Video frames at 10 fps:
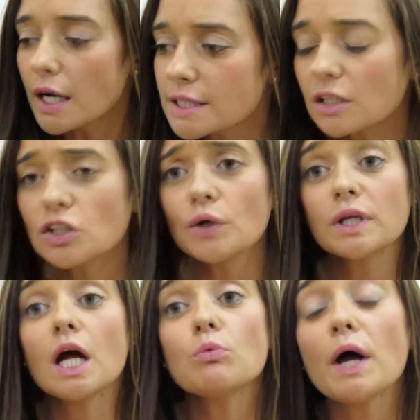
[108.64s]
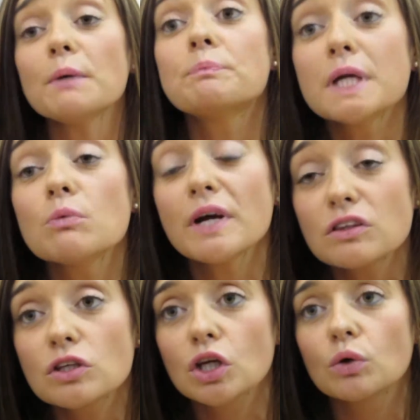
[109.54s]
I didn't know that. I want to be
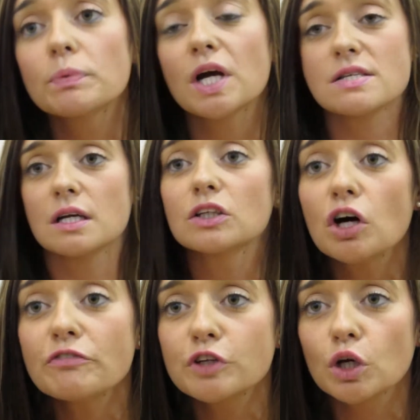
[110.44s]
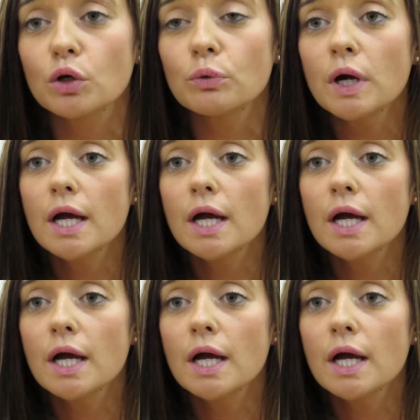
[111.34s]
with you because I love you.